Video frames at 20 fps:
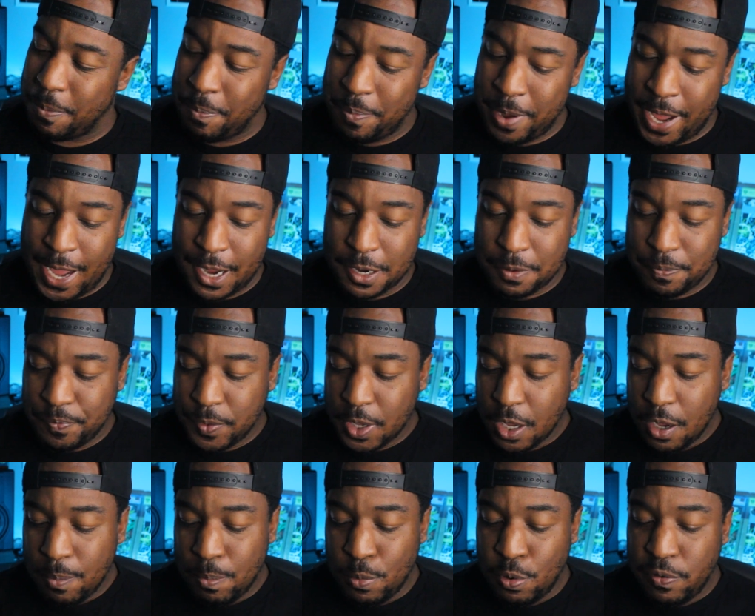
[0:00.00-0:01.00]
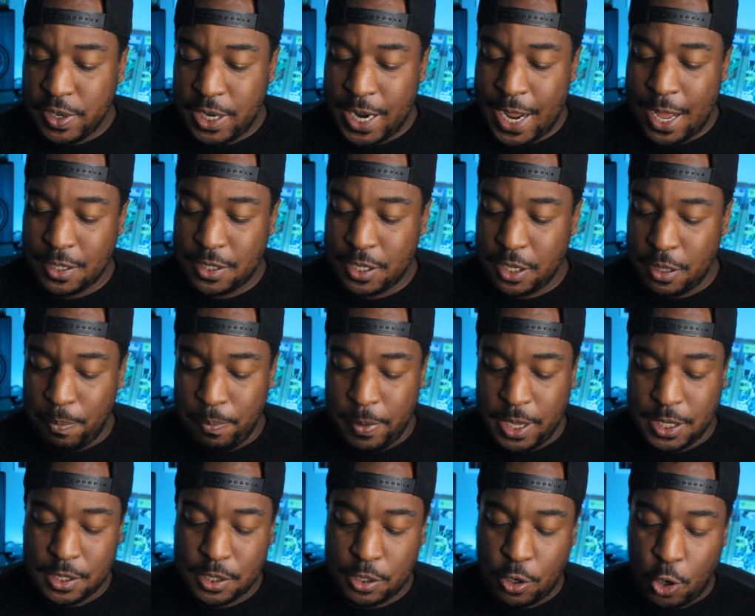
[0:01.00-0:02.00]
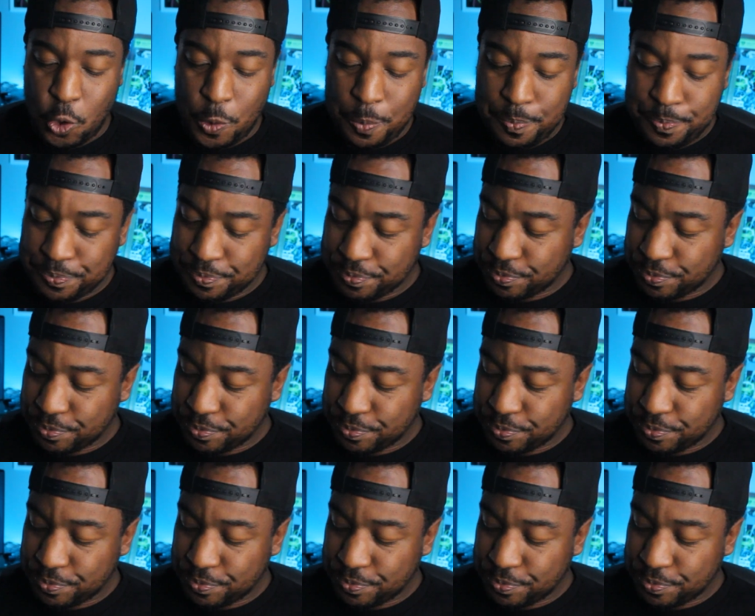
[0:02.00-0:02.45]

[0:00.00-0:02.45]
back. Moving down to the midsole,